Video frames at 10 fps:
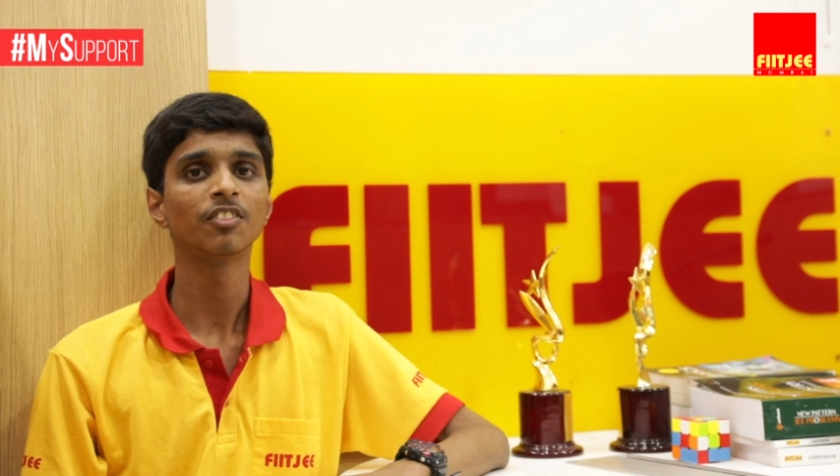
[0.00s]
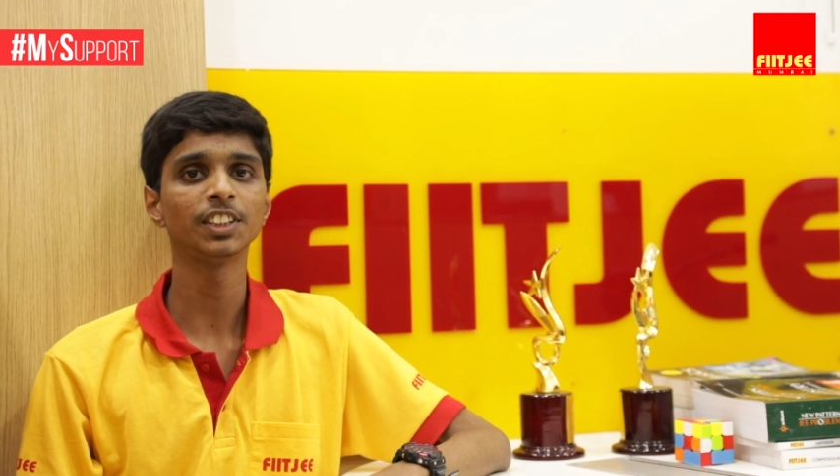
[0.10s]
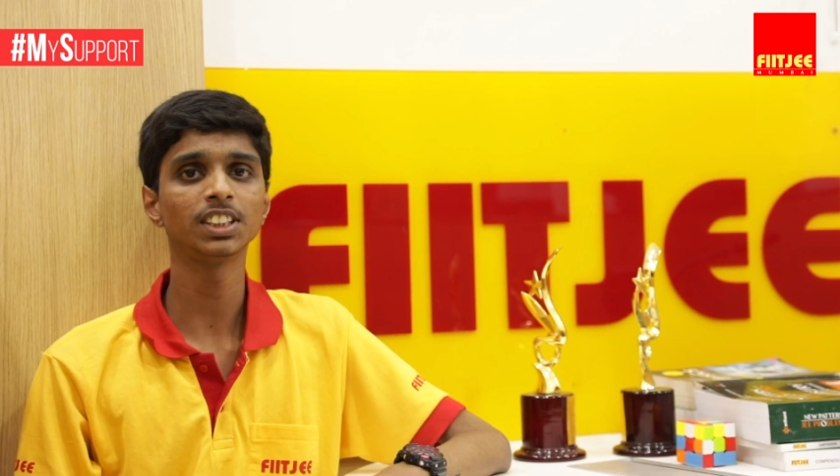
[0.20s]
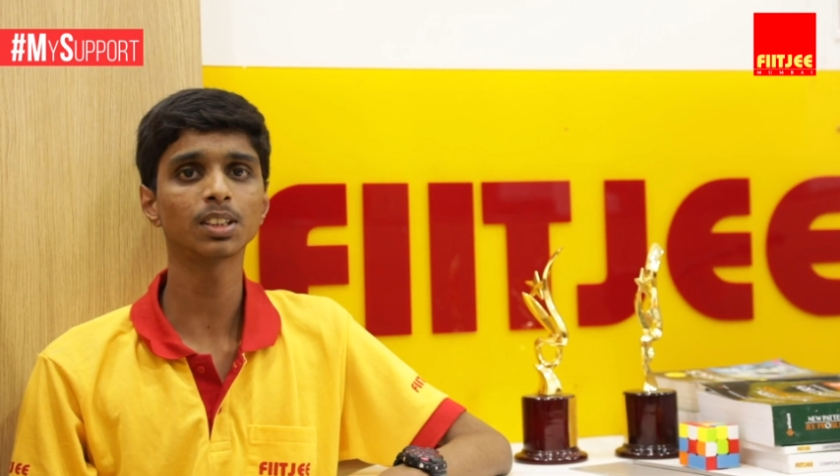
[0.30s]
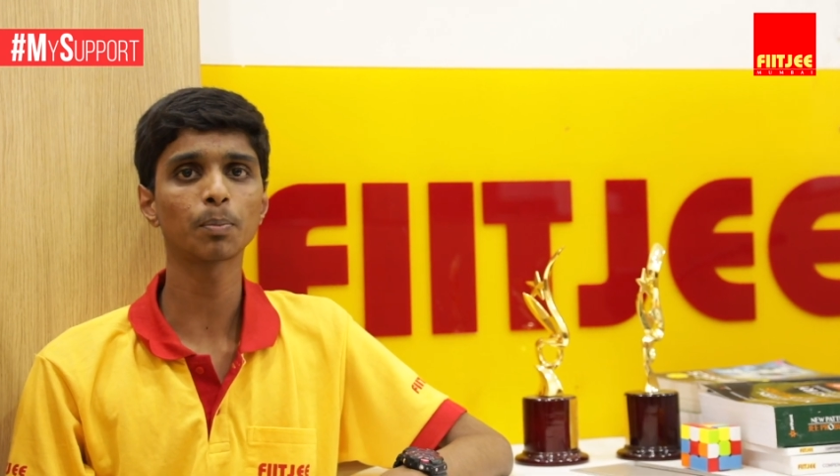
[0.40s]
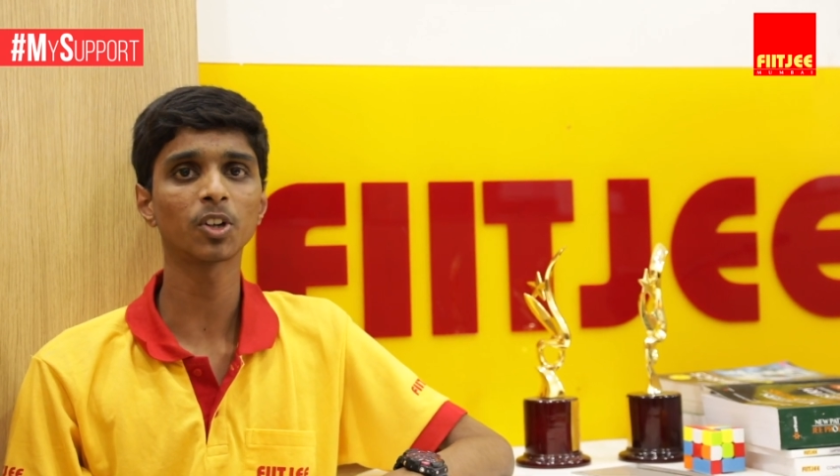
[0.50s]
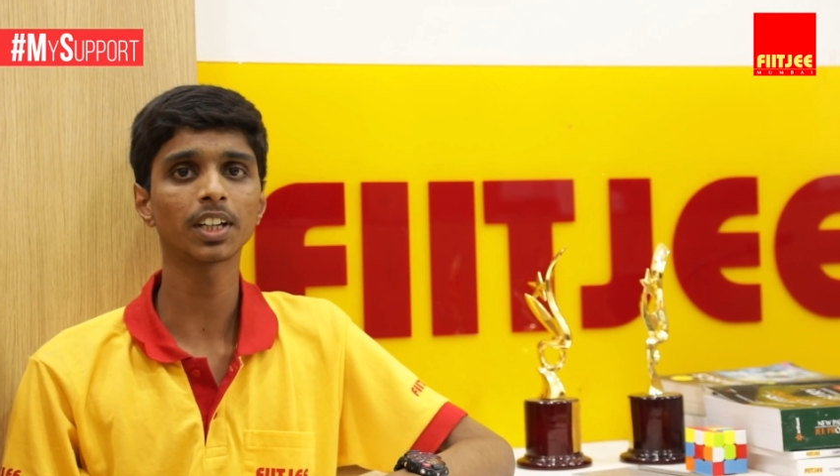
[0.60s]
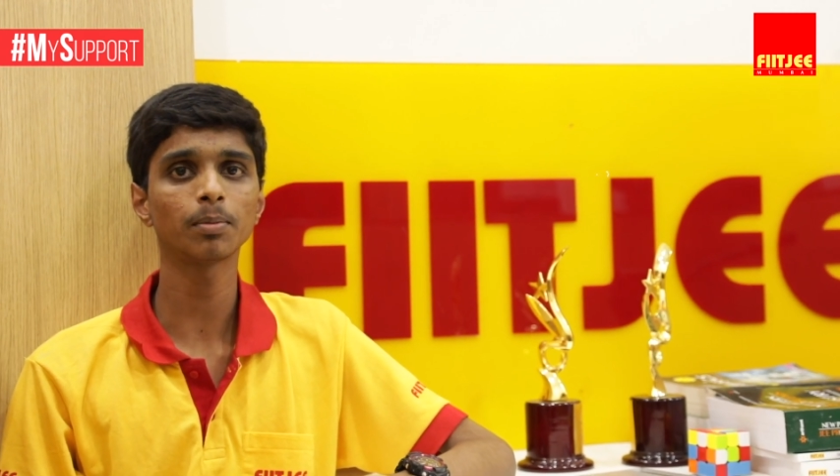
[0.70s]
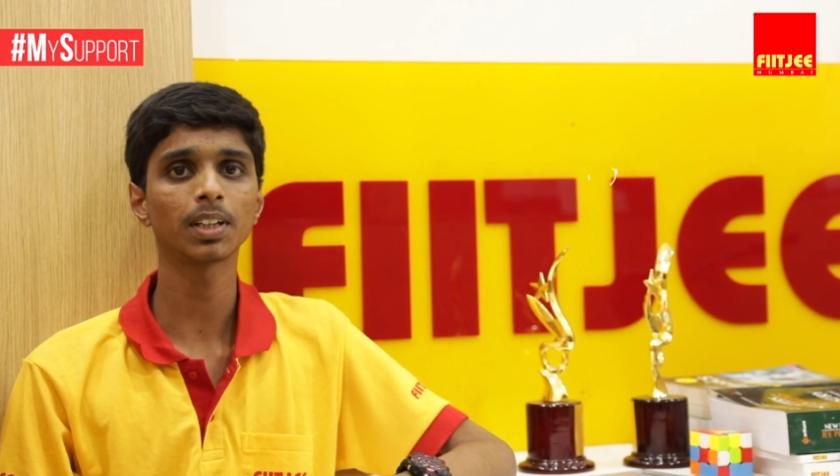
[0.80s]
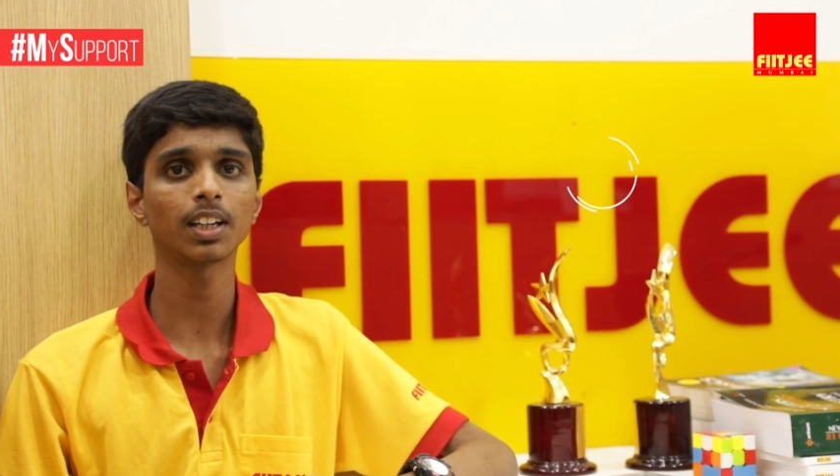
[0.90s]
FIITJEE
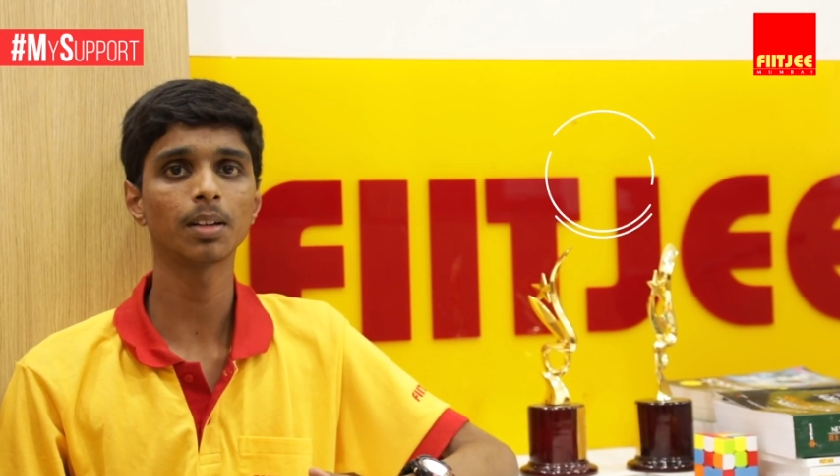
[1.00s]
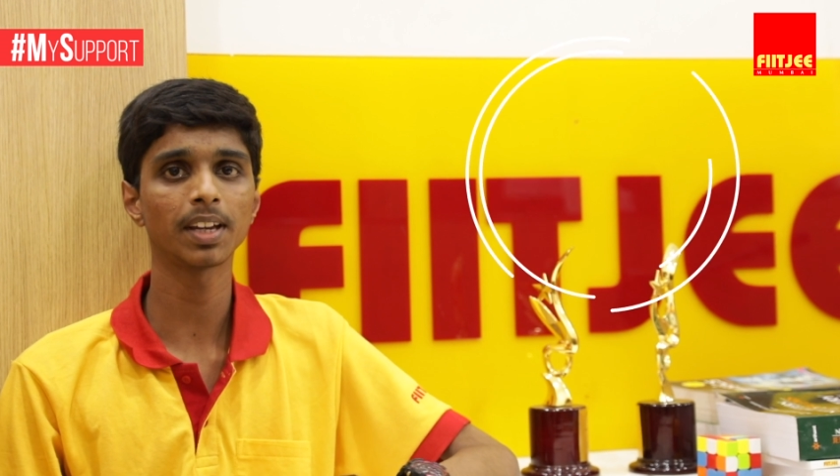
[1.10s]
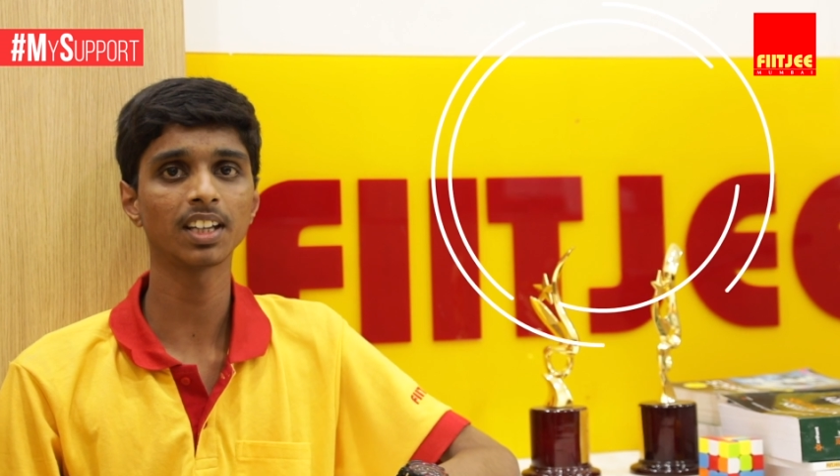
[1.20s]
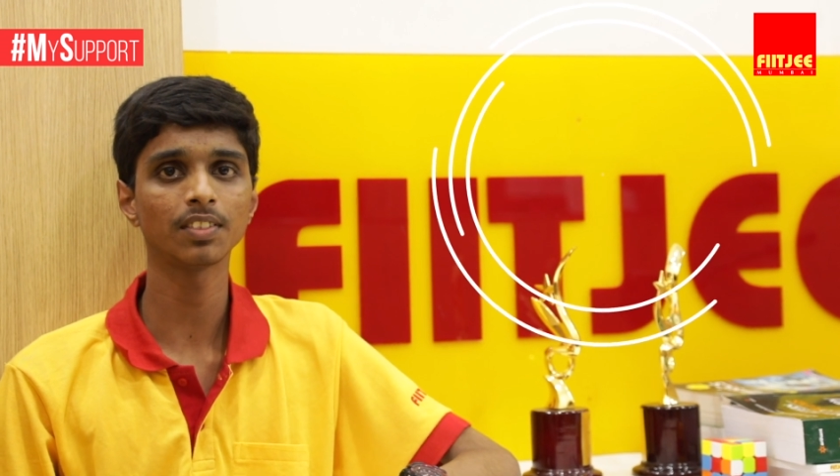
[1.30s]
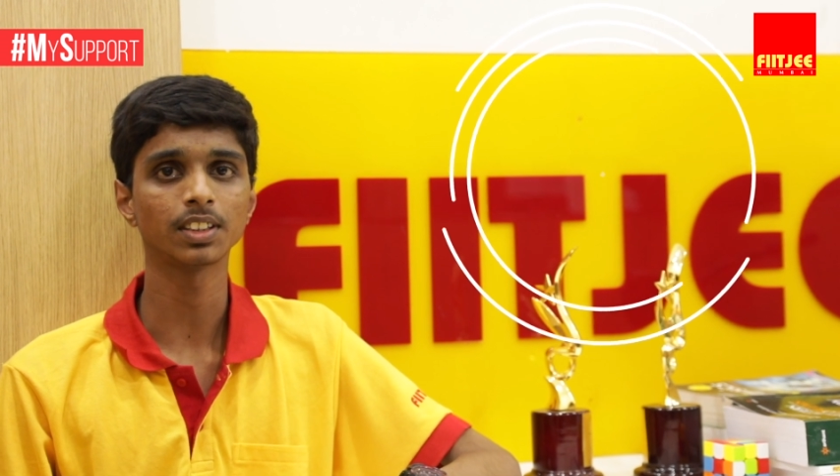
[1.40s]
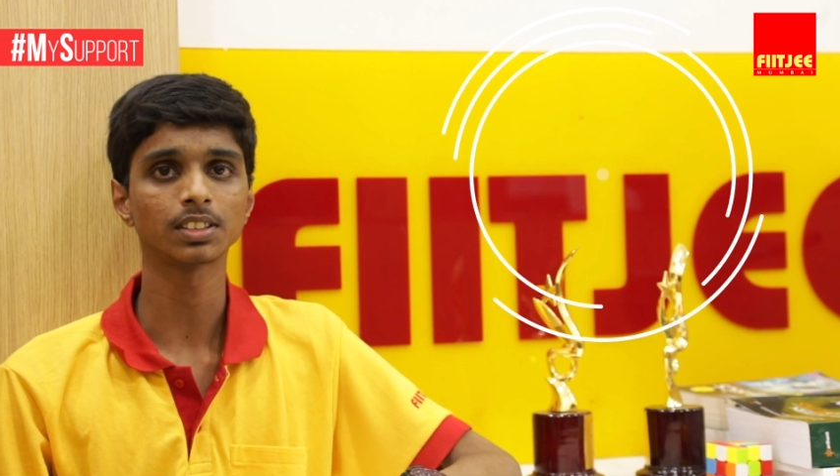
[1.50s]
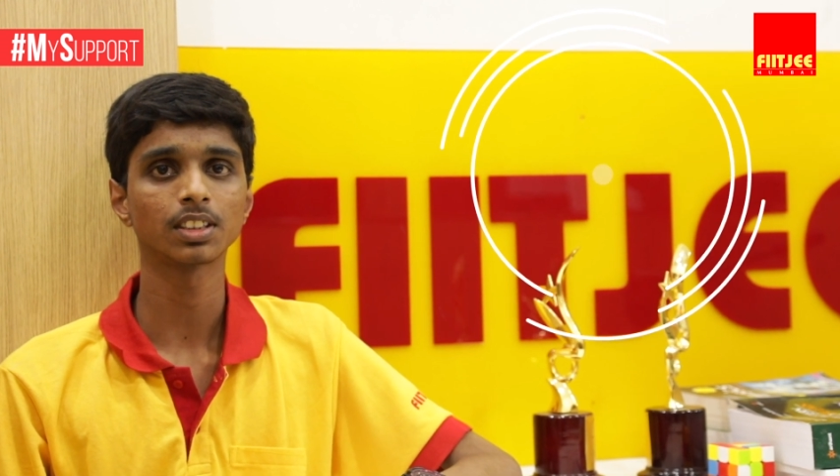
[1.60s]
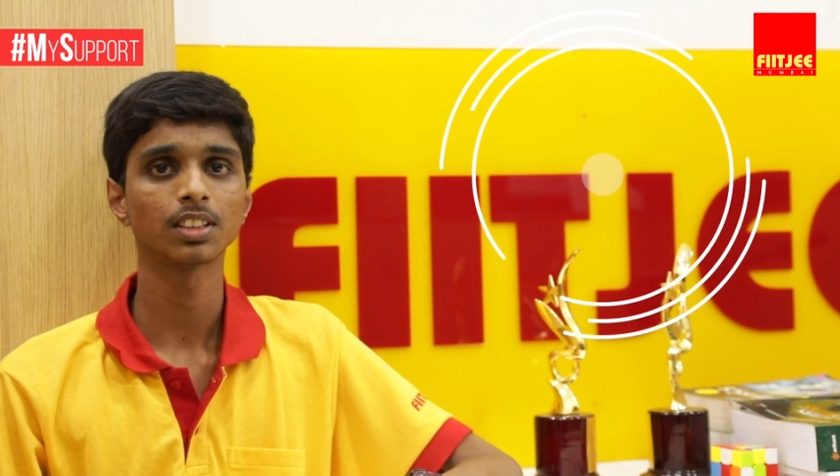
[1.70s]
supported me in many ways.